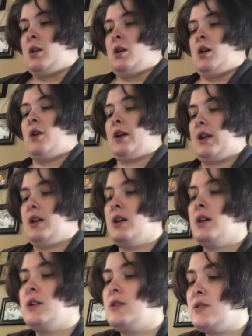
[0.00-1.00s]
Okay,
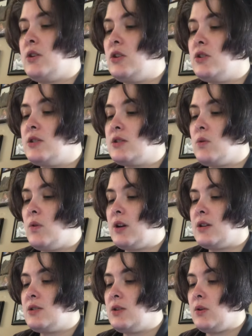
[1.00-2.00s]
so you're just going
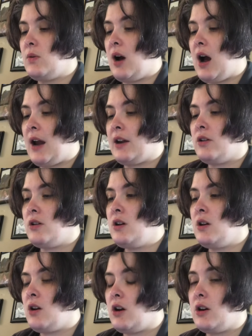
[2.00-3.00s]
to iron,
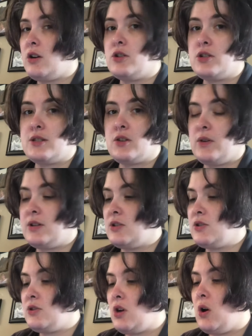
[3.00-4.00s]
or you're just going to
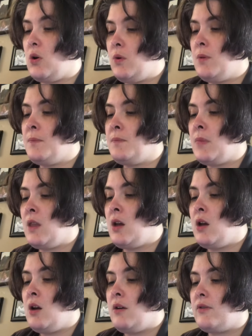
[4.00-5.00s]
sew
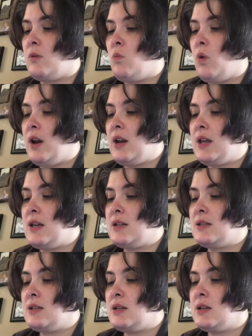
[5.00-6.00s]
from one end